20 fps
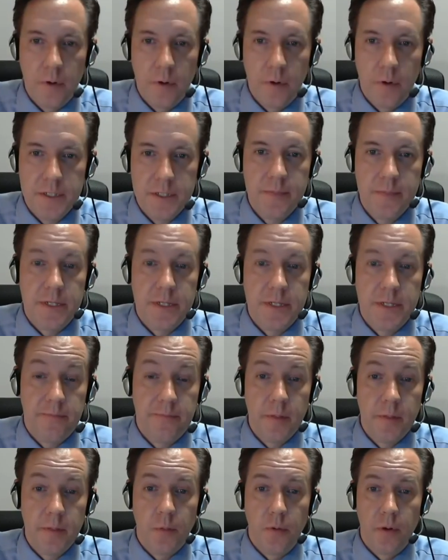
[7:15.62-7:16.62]
it seems that
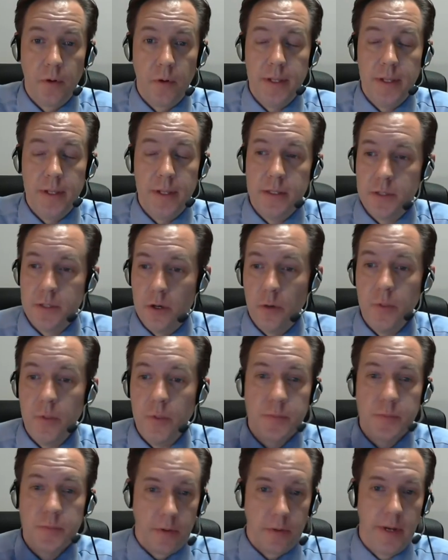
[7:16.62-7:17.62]
Flipboard is
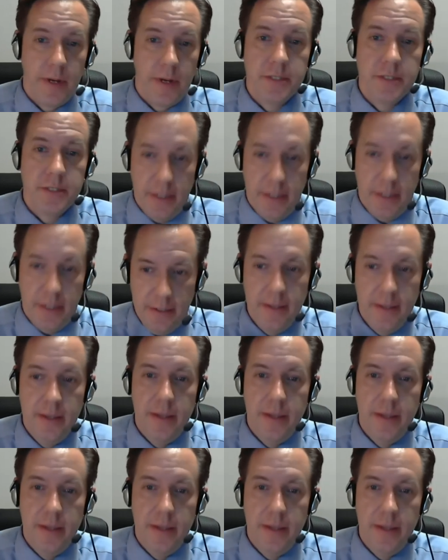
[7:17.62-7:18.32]
always progressing.